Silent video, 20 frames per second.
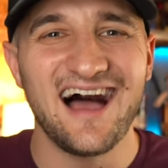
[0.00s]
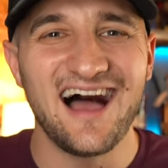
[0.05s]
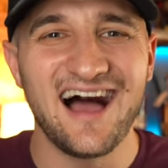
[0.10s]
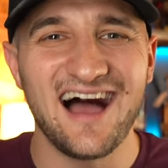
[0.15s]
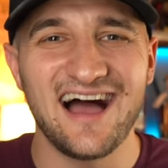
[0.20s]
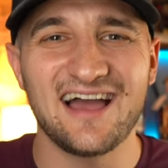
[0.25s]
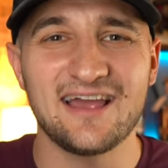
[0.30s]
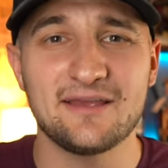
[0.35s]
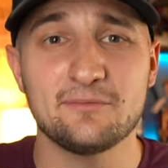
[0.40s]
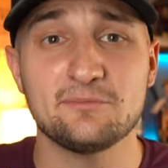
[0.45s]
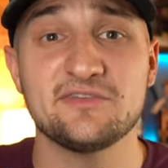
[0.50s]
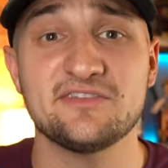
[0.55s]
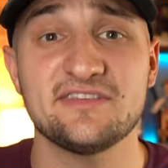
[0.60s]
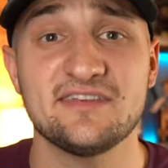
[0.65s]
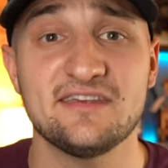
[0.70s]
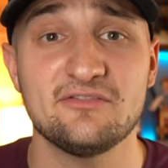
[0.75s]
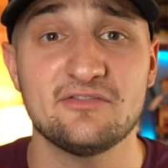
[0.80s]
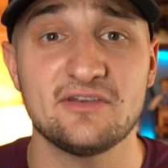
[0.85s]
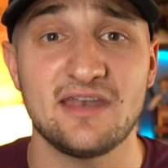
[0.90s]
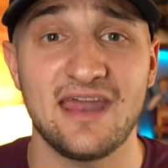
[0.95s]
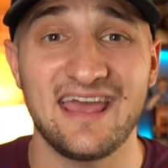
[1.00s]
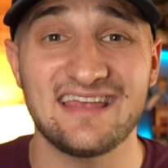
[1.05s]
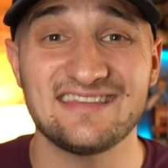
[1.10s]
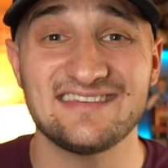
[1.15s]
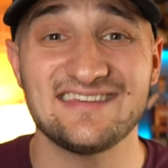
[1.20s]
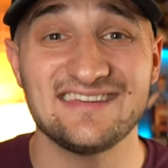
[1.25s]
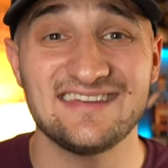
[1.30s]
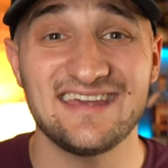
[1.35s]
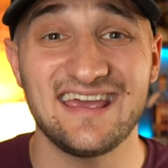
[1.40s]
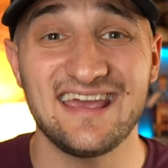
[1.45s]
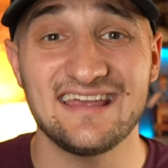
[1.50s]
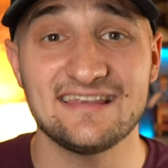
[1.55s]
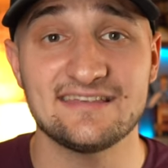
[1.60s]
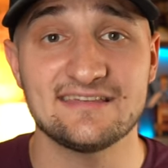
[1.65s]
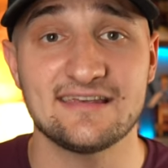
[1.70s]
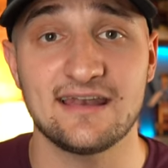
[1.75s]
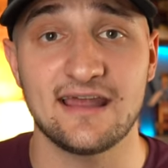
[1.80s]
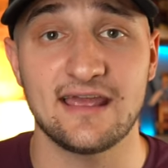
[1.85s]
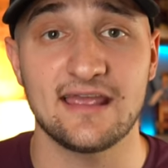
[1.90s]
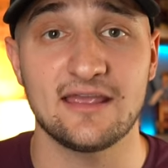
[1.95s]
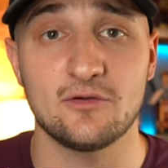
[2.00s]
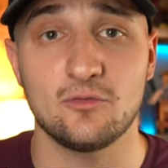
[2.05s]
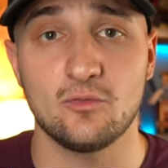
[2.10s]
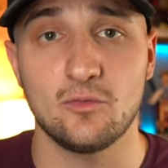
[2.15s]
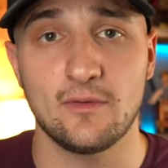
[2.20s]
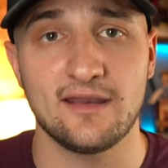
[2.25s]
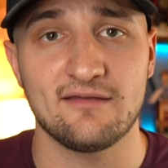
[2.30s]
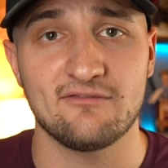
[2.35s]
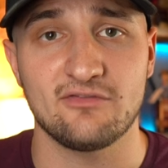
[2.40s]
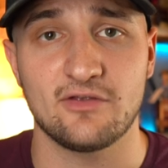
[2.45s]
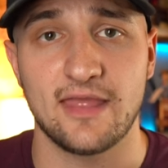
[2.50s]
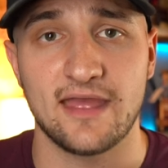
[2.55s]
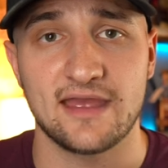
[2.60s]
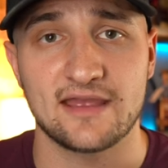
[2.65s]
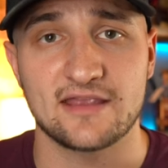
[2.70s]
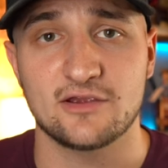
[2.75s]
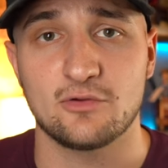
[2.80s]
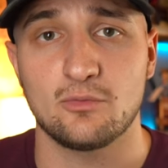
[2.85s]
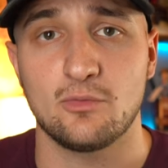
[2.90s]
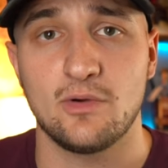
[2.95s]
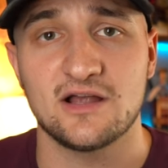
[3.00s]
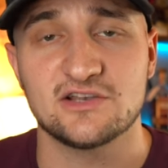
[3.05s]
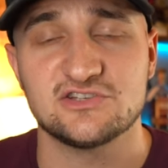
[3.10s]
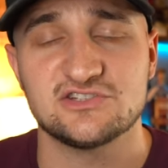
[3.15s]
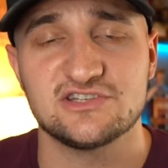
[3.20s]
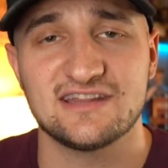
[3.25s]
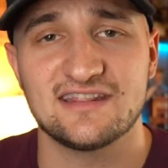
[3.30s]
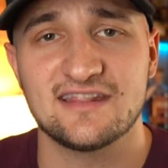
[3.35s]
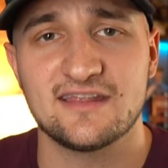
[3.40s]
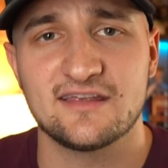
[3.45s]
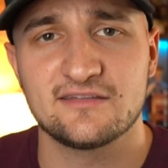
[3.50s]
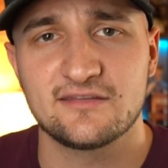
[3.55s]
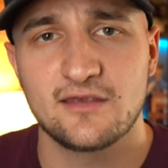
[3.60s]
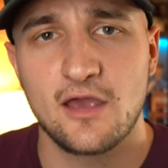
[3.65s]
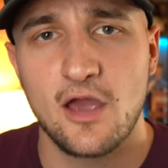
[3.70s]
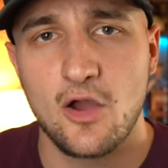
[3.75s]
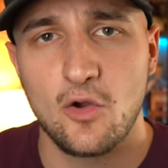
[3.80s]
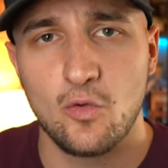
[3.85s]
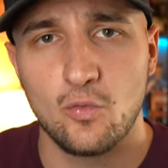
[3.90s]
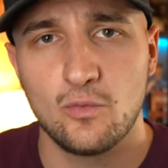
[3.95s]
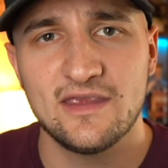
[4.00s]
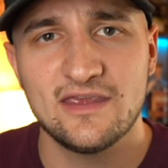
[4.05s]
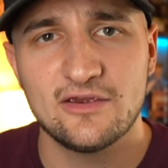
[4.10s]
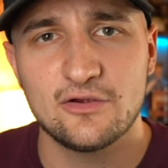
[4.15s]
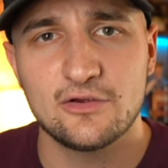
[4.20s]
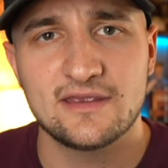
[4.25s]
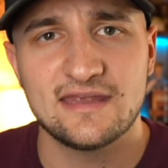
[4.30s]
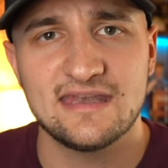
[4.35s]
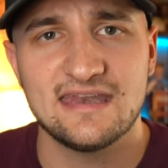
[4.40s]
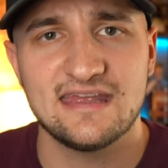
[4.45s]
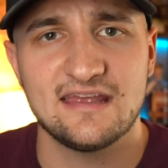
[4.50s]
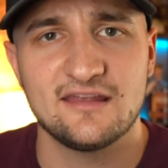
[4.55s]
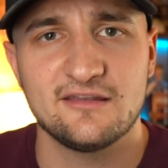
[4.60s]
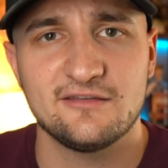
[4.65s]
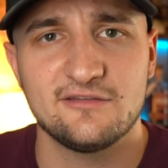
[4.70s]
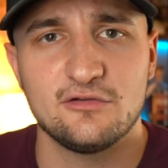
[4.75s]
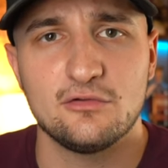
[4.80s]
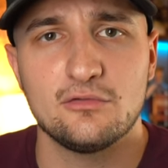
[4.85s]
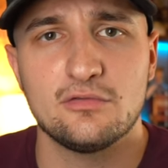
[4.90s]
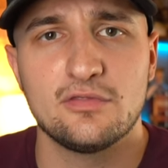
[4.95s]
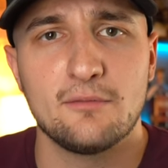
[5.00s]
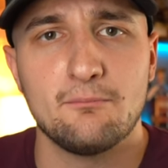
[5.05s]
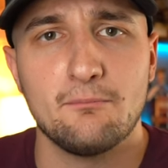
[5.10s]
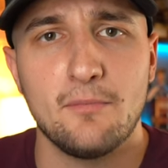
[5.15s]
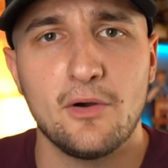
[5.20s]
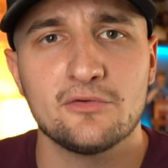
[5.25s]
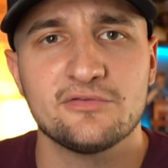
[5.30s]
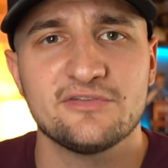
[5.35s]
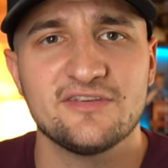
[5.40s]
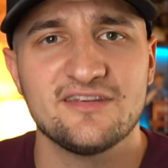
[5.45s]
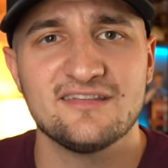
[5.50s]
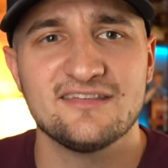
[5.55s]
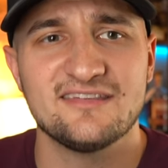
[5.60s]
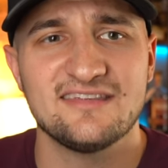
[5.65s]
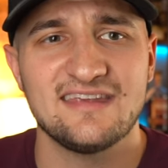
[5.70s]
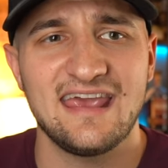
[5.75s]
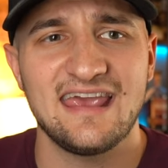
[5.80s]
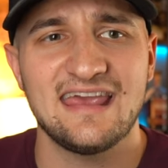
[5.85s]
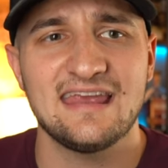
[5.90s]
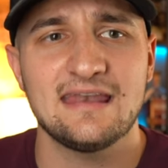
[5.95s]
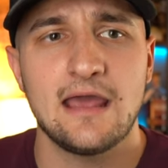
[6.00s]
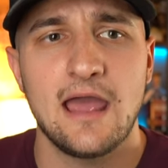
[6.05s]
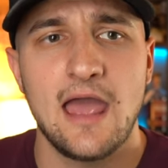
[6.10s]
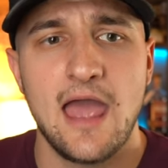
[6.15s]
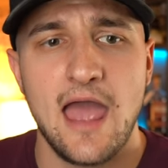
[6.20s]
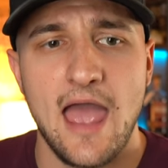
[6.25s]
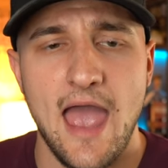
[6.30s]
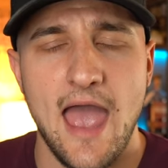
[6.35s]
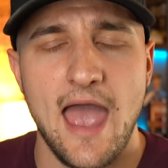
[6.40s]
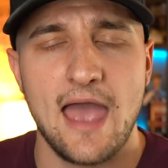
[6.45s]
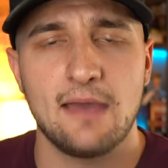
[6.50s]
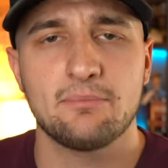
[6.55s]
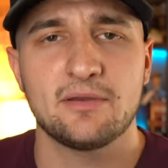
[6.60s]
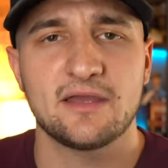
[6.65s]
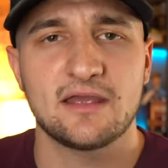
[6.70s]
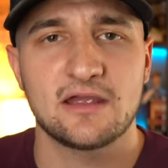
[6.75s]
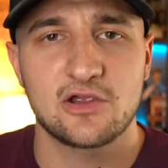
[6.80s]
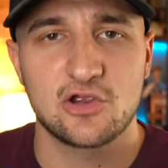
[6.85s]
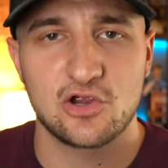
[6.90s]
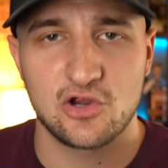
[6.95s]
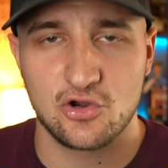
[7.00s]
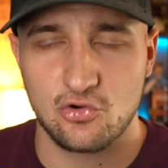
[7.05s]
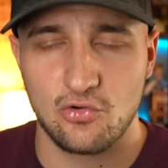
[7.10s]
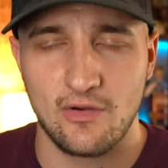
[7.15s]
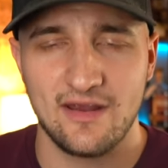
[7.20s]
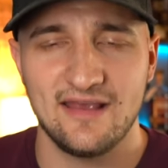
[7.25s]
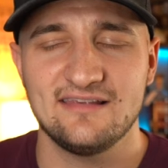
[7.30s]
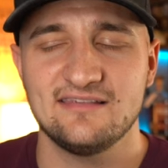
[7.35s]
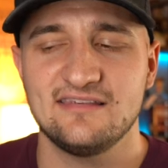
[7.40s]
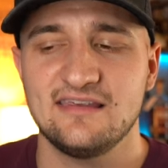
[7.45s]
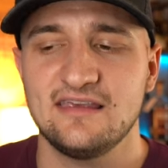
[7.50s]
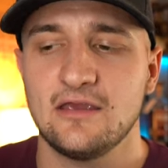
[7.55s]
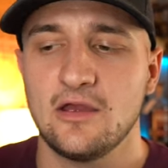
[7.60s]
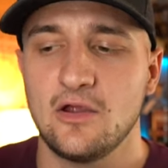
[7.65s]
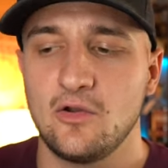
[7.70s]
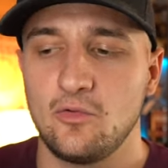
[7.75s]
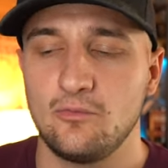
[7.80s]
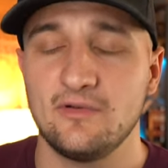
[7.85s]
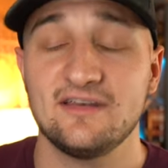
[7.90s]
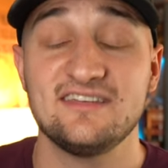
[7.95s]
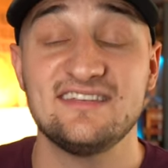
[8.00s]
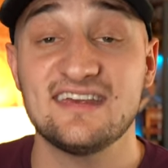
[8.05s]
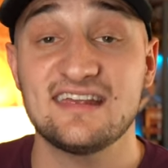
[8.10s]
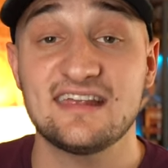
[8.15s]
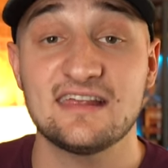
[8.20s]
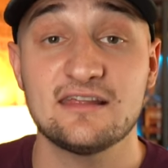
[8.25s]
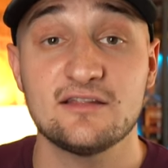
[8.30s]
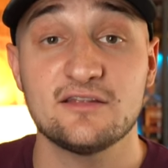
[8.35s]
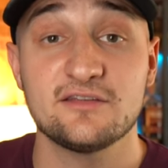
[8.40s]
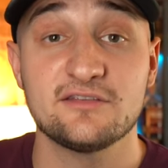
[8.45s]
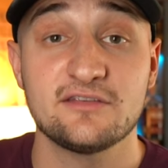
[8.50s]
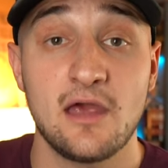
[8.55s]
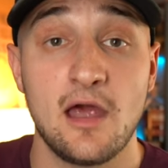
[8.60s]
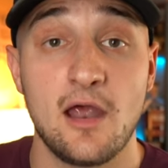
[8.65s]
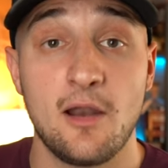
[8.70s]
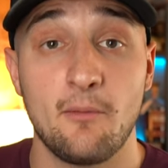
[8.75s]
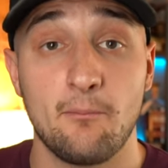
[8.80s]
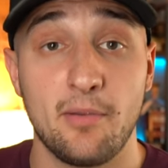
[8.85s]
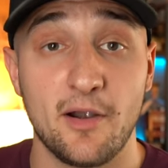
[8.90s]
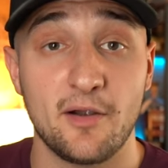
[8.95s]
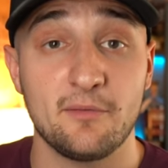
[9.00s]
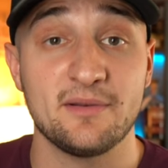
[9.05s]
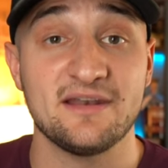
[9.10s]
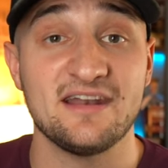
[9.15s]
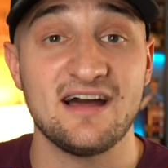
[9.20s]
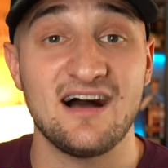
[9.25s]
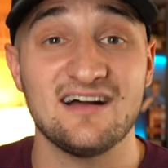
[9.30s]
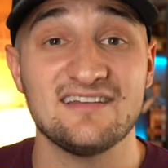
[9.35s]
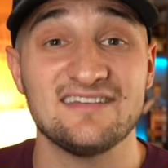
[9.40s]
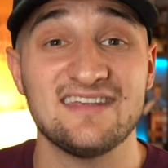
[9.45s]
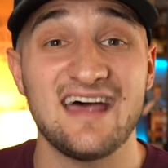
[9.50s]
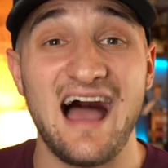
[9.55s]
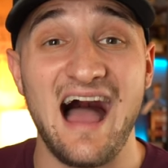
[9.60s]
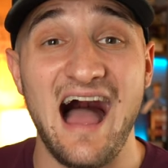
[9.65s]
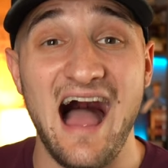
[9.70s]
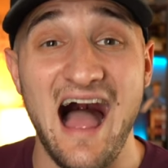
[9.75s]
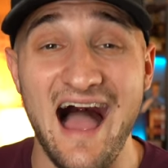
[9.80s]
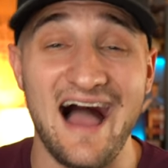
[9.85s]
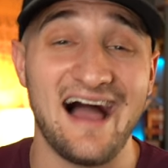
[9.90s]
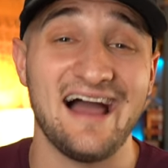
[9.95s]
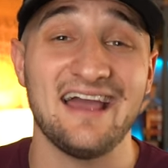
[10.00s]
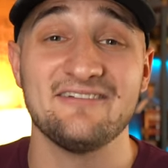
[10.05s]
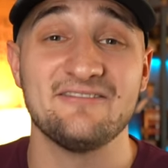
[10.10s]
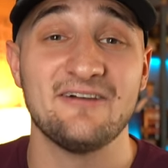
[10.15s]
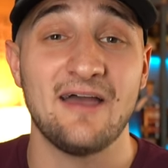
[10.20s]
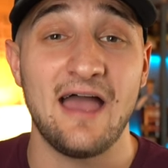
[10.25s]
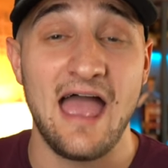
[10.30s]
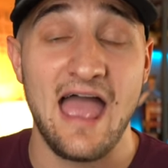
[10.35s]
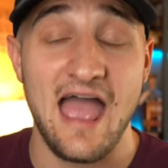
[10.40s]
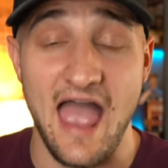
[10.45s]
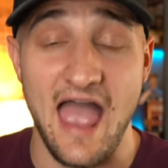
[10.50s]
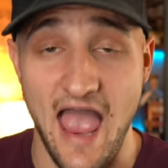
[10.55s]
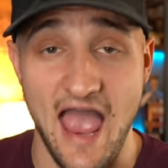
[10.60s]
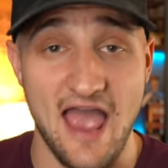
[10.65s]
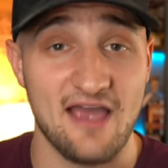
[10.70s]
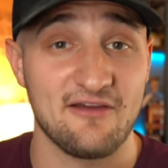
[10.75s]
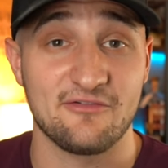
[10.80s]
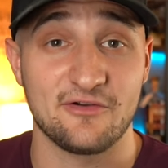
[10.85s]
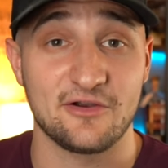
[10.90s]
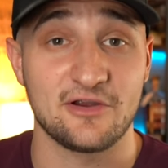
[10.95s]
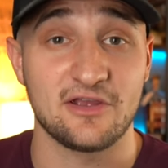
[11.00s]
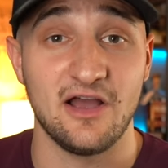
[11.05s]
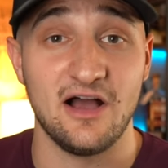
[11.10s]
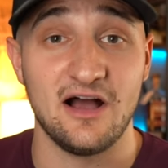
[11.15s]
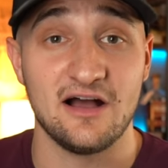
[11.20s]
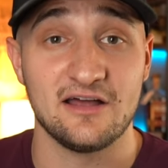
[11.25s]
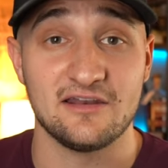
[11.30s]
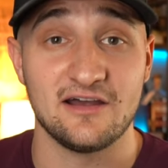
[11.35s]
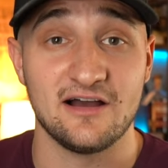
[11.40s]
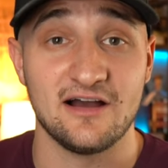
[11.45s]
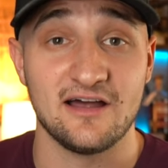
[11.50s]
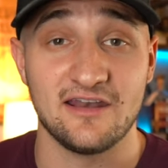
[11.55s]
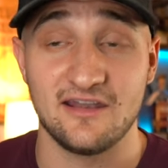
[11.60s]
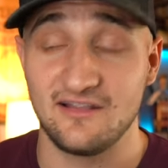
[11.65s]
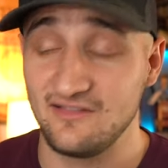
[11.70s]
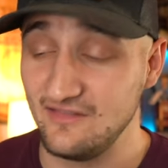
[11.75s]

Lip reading: I'm Steven, and today, tonight, whenever the heck you're watching this, we are getting into the most insane, epic, crazy, ridiculous bourbon hunt I've ever gone on.